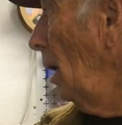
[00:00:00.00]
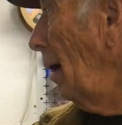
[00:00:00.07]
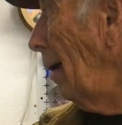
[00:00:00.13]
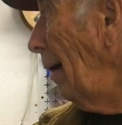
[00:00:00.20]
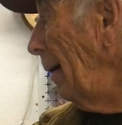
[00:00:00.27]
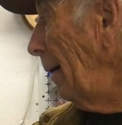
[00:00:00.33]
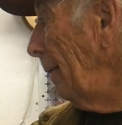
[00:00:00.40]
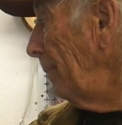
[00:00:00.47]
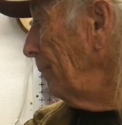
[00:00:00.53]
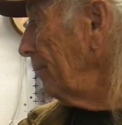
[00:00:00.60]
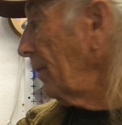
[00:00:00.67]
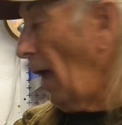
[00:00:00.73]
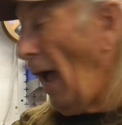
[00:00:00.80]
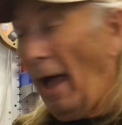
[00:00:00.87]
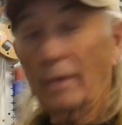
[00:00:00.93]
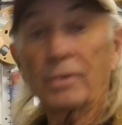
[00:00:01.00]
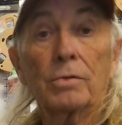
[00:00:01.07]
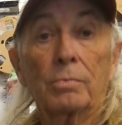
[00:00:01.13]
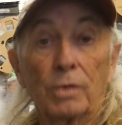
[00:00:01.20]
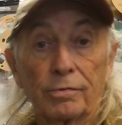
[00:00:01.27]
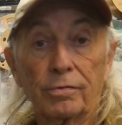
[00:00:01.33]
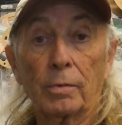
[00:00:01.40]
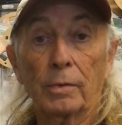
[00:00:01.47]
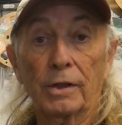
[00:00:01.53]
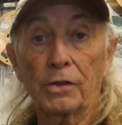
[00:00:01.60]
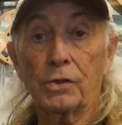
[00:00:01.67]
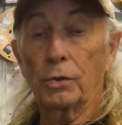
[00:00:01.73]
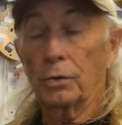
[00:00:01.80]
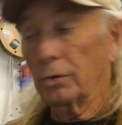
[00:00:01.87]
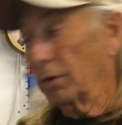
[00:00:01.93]
Uh, had some different
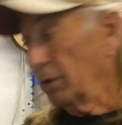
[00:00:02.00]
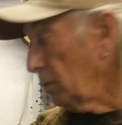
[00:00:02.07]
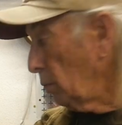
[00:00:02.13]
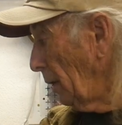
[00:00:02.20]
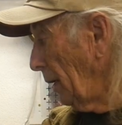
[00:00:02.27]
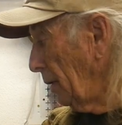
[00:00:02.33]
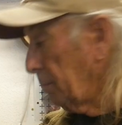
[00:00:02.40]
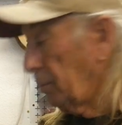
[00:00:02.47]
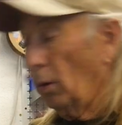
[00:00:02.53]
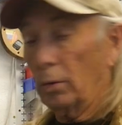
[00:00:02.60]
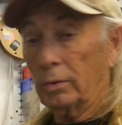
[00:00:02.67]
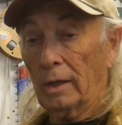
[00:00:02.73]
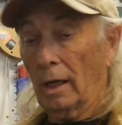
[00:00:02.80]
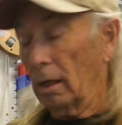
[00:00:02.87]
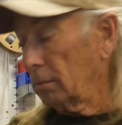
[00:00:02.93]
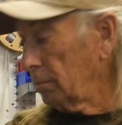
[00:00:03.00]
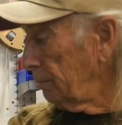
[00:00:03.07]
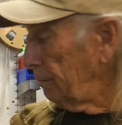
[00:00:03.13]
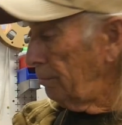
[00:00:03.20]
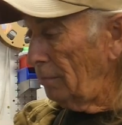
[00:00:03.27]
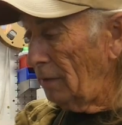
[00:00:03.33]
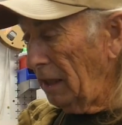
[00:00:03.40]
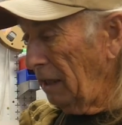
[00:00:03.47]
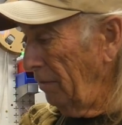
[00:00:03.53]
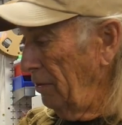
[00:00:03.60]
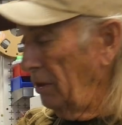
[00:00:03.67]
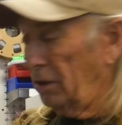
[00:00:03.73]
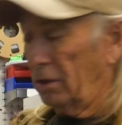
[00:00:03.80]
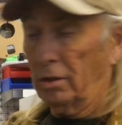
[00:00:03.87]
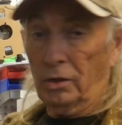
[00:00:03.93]
issues. This one has broke down even
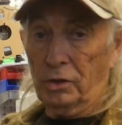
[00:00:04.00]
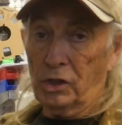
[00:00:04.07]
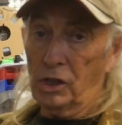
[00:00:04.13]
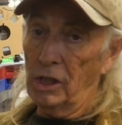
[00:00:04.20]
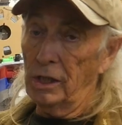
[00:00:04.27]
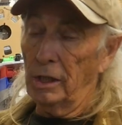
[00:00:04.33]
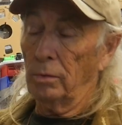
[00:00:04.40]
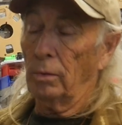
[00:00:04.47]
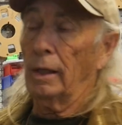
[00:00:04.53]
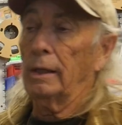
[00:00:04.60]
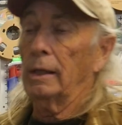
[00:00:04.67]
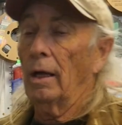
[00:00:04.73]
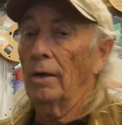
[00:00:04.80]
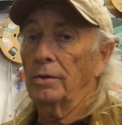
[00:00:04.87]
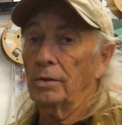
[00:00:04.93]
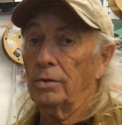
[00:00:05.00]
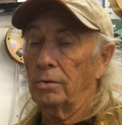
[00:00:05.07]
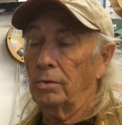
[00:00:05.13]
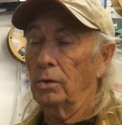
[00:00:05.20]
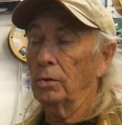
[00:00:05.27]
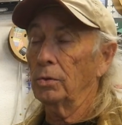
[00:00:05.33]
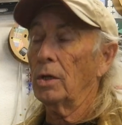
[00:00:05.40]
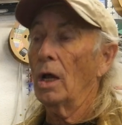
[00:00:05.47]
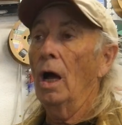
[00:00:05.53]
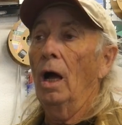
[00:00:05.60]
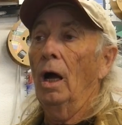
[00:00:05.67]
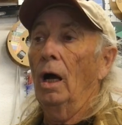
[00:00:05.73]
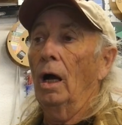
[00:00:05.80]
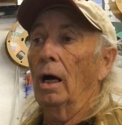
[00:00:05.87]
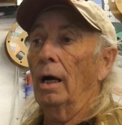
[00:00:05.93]
this little cheaty right now I just used,
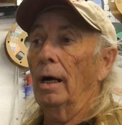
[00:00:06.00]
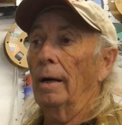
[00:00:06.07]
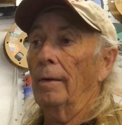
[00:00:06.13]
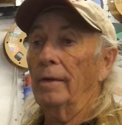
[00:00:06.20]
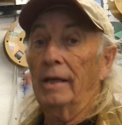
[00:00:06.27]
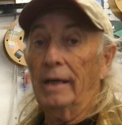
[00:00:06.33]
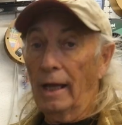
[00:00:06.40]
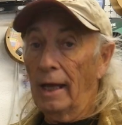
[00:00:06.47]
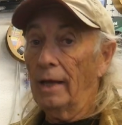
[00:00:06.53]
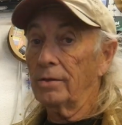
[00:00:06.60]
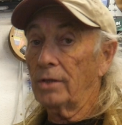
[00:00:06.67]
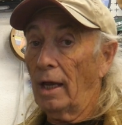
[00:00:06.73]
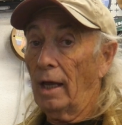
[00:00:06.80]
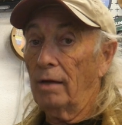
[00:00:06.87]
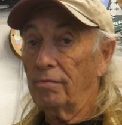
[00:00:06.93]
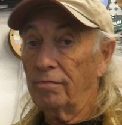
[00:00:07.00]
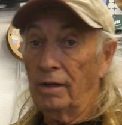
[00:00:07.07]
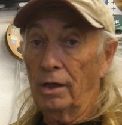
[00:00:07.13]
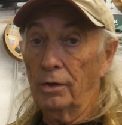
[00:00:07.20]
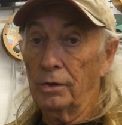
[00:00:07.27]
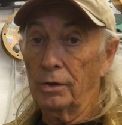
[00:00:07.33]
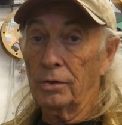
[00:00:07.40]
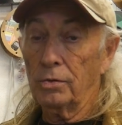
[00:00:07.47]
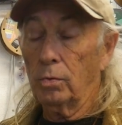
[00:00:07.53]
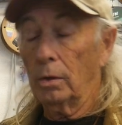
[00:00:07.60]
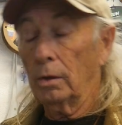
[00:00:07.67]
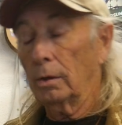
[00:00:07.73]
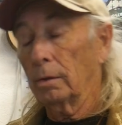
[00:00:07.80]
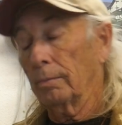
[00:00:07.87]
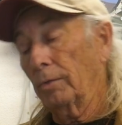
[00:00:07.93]
uh, it has had failures
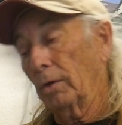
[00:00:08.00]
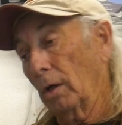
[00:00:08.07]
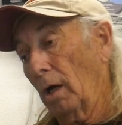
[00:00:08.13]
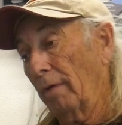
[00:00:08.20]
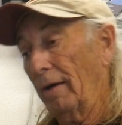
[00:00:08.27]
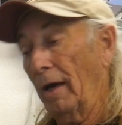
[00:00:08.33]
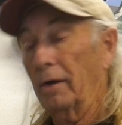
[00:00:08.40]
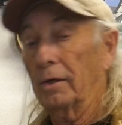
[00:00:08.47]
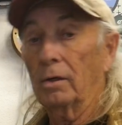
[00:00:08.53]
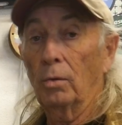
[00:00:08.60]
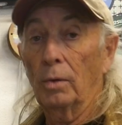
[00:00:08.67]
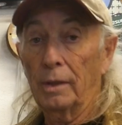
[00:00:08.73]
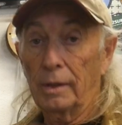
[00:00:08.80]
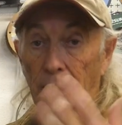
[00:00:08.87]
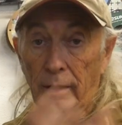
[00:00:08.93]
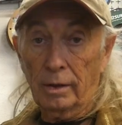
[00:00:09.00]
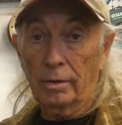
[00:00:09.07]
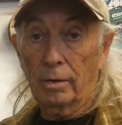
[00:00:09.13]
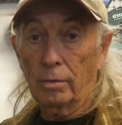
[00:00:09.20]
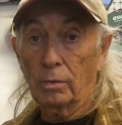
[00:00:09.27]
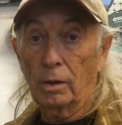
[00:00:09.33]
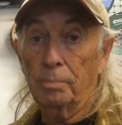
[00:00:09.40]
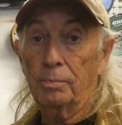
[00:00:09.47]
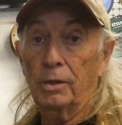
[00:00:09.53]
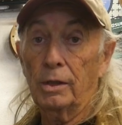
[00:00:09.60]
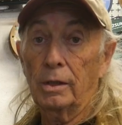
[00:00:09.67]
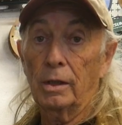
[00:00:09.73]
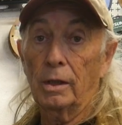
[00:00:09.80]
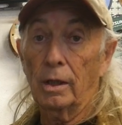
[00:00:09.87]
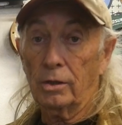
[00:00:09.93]
where, you know, I've had to go in and rip
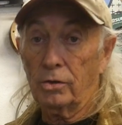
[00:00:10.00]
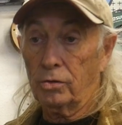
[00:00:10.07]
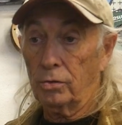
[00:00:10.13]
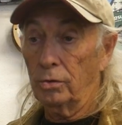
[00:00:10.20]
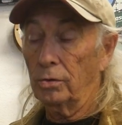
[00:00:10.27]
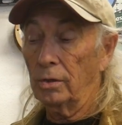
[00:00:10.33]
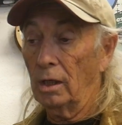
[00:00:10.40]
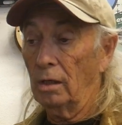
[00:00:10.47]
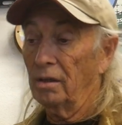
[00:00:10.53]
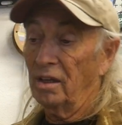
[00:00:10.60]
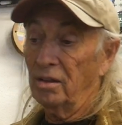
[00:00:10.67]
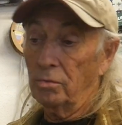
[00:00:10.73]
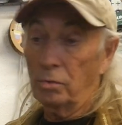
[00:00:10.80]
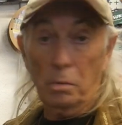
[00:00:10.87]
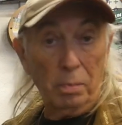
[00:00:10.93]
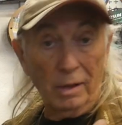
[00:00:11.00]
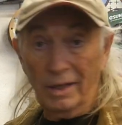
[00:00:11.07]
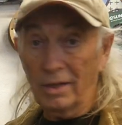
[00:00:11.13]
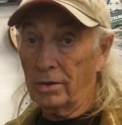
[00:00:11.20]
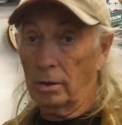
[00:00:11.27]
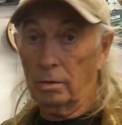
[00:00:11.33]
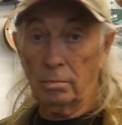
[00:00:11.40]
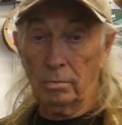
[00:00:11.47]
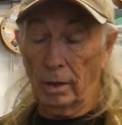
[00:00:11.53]
the uh, extruder out and replace it.